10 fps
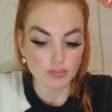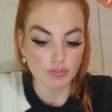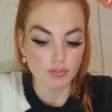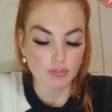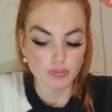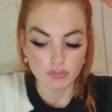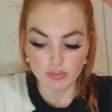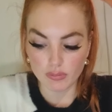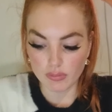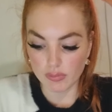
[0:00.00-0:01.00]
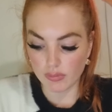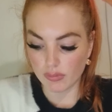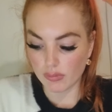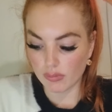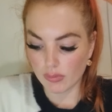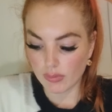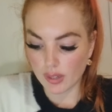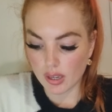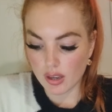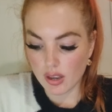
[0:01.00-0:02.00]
Nobody speaks.